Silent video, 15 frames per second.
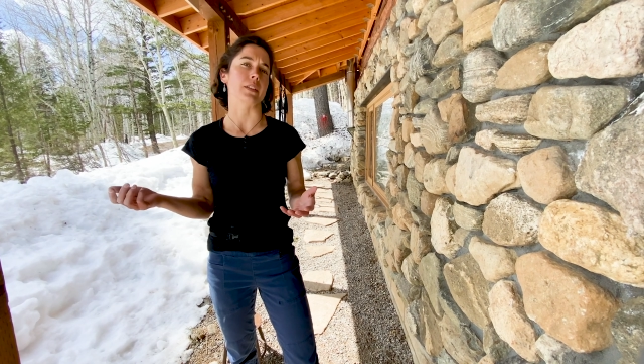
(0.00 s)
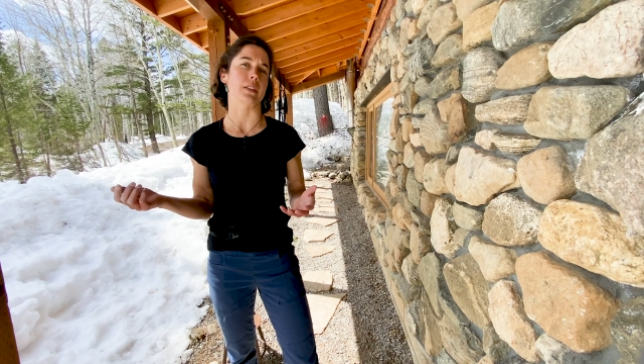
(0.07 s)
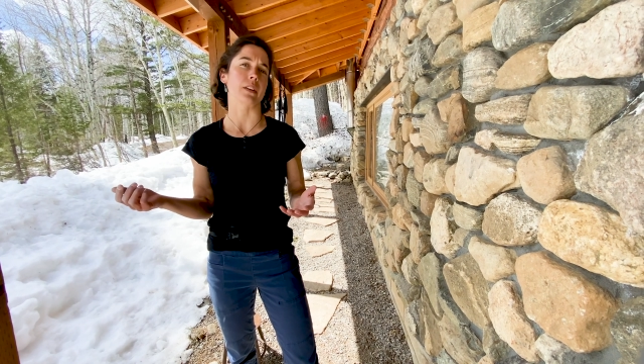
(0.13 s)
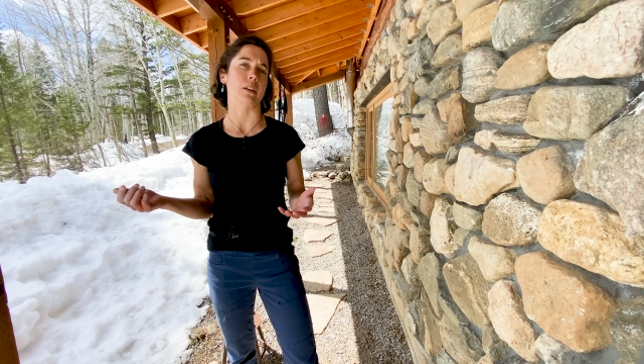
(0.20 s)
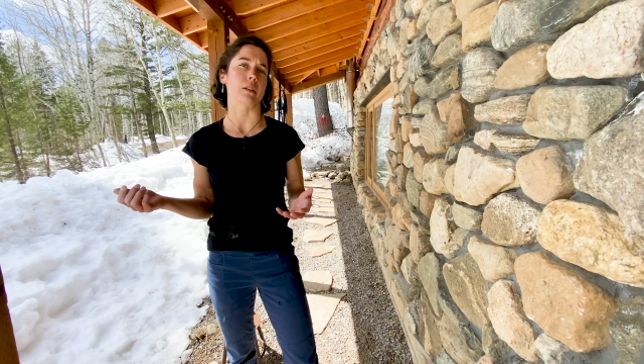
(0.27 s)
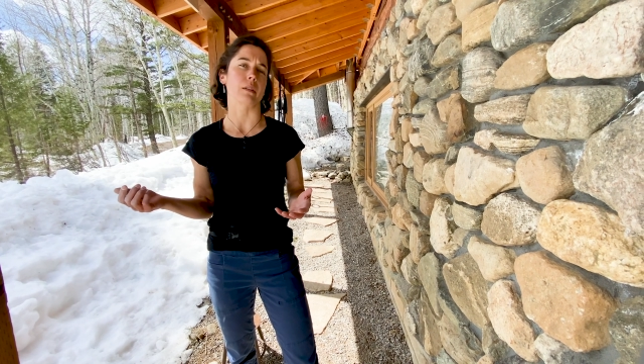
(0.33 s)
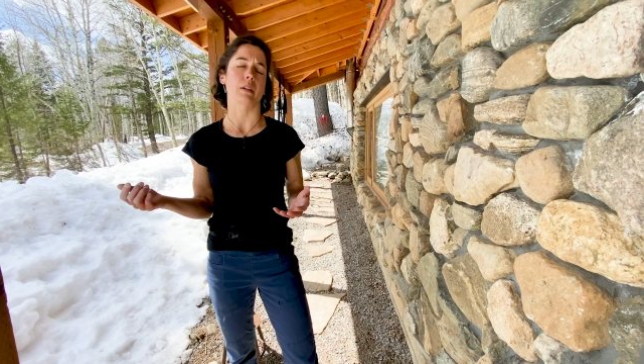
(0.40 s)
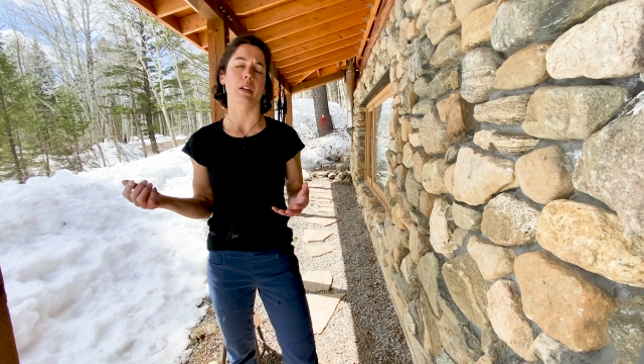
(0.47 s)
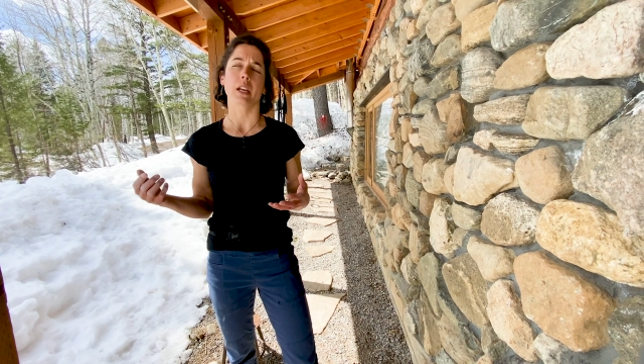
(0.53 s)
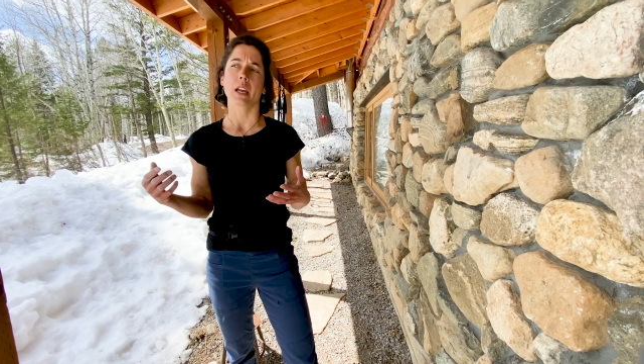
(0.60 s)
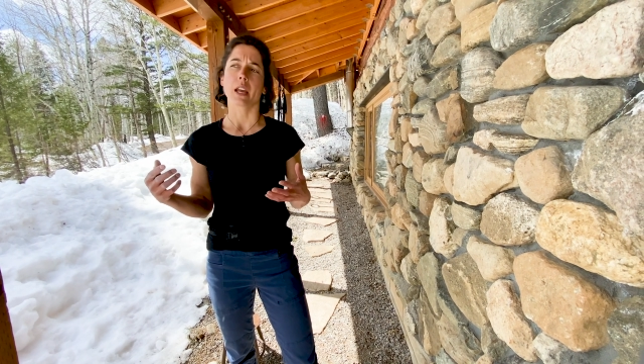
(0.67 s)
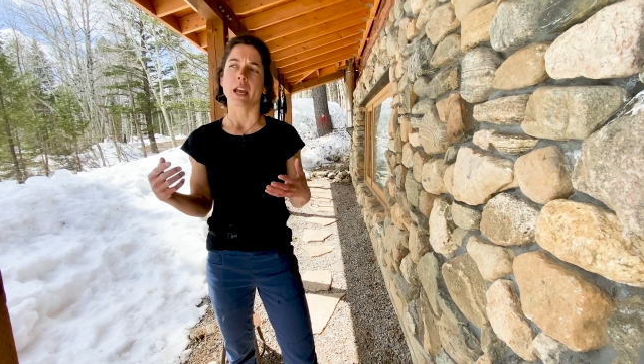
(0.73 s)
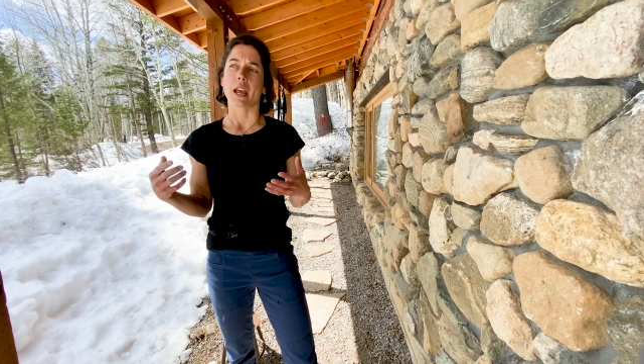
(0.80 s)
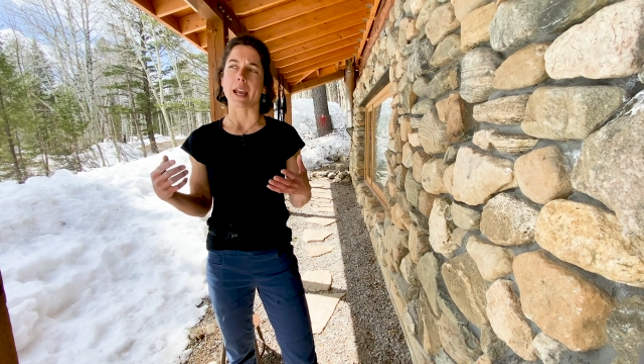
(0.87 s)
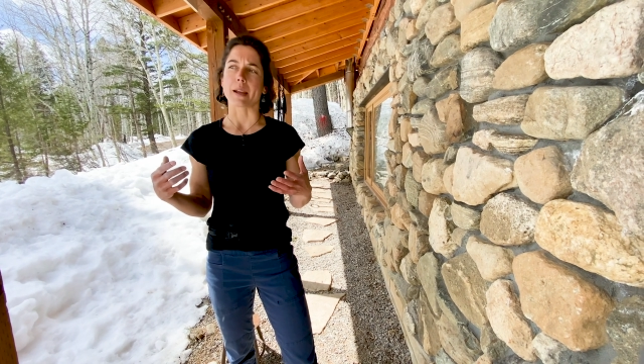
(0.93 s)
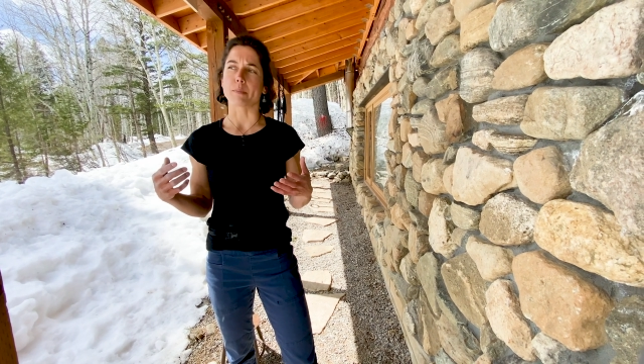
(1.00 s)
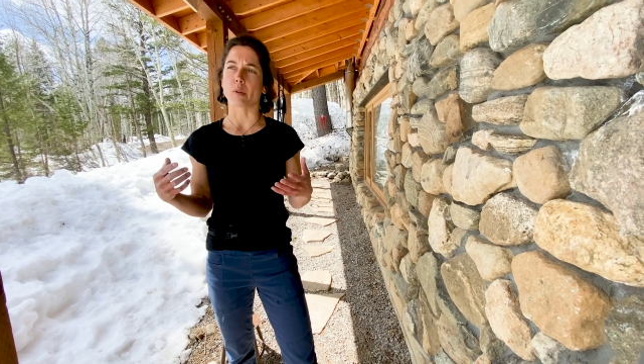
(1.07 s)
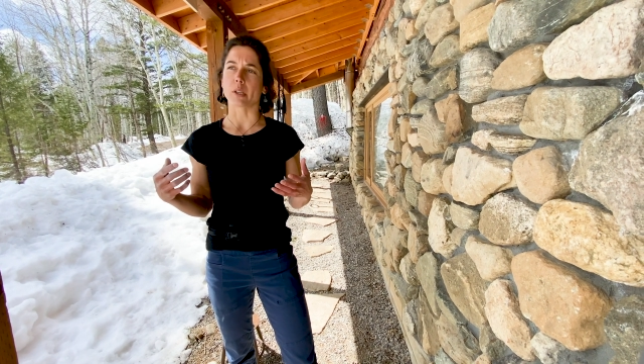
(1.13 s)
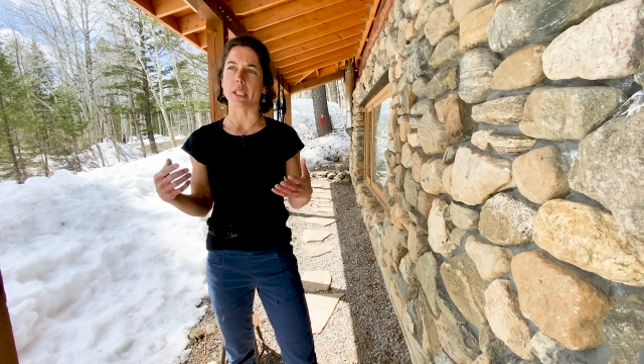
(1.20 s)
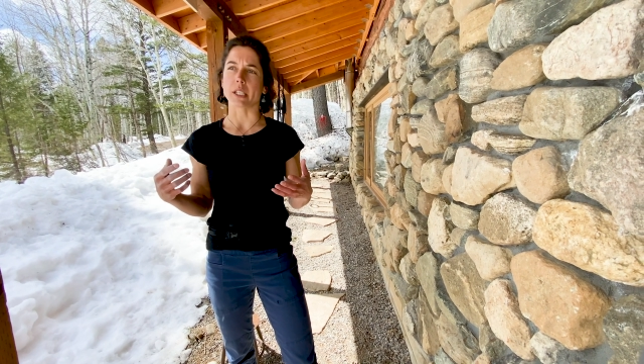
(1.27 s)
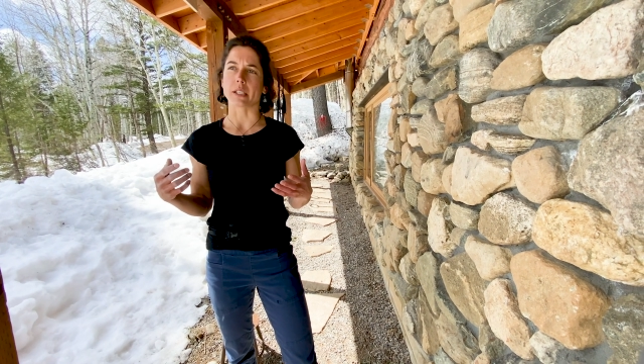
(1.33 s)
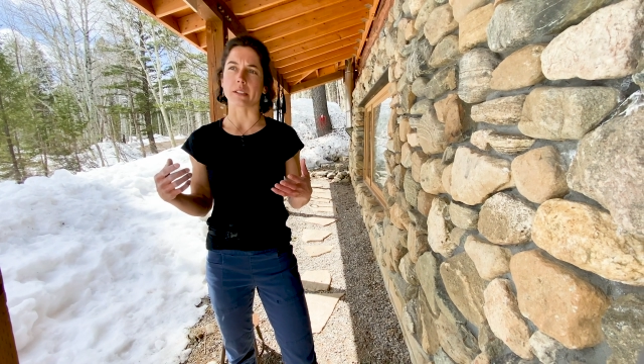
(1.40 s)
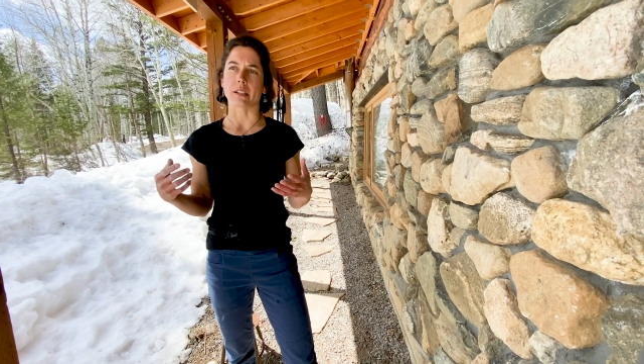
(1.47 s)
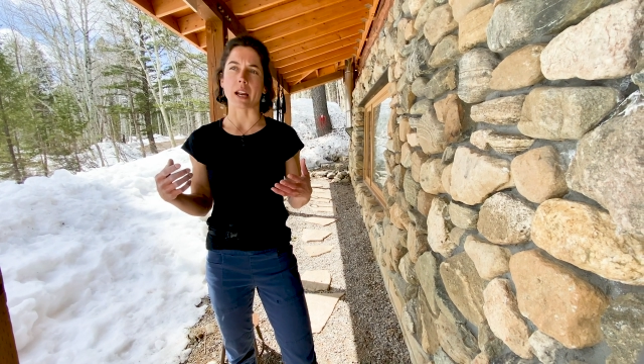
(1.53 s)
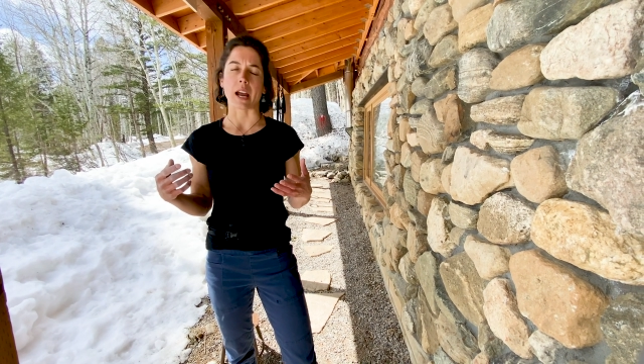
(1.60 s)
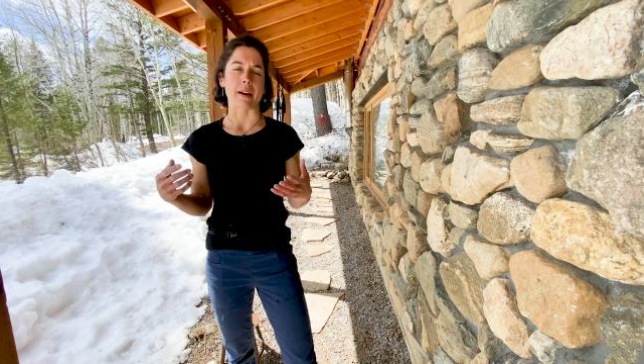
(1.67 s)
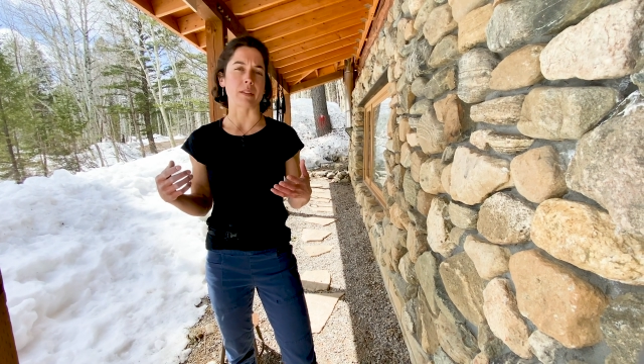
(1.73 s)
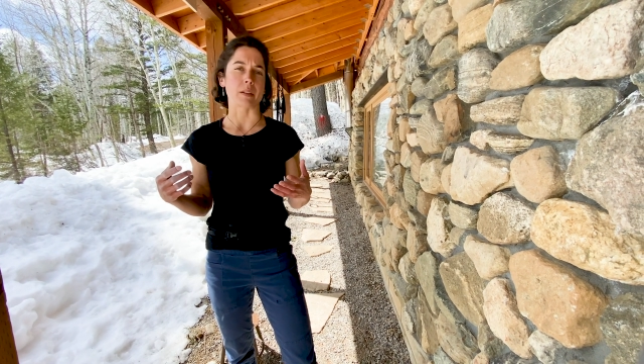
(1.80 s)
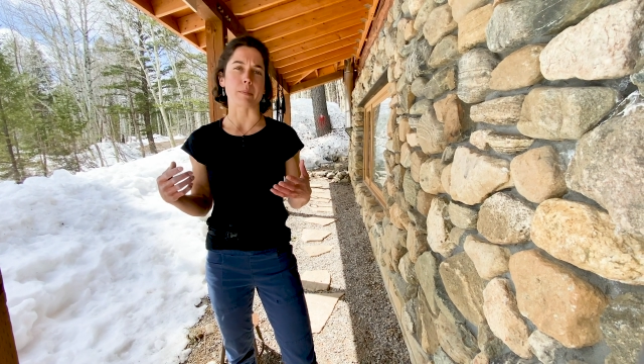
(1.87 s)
So hangboarding doesn't have